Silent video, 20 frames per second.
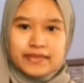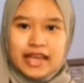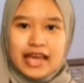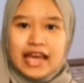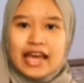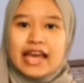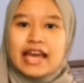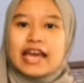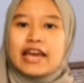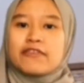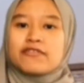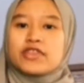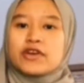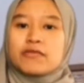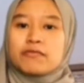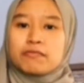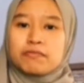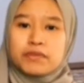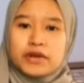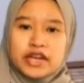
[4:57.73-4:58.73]
If the
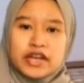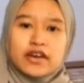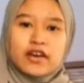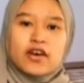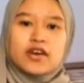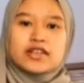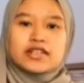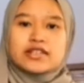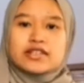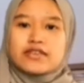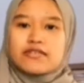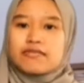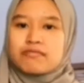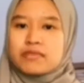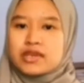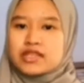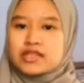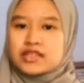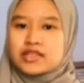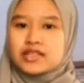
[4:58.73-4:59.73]
preconceived
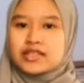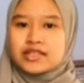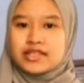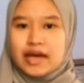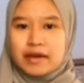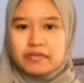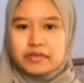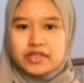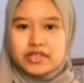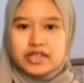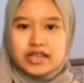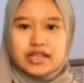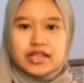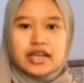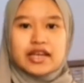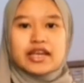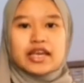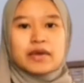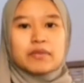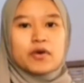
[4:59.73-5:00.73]
misconception keep
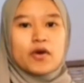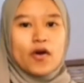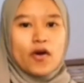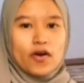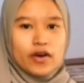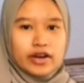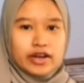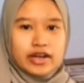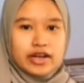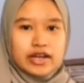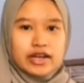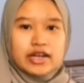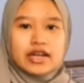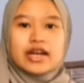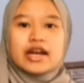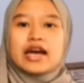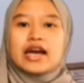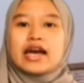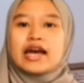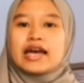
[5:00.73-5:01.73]
occur,
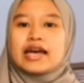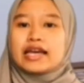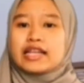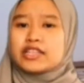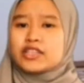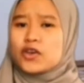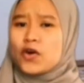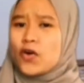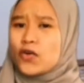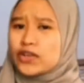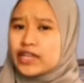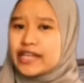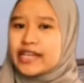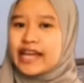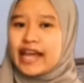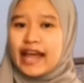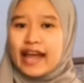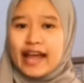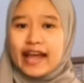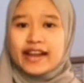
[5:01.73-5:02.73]
it's only
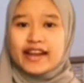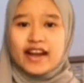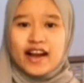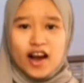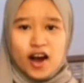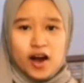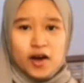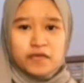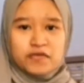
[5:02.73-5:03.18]
add up the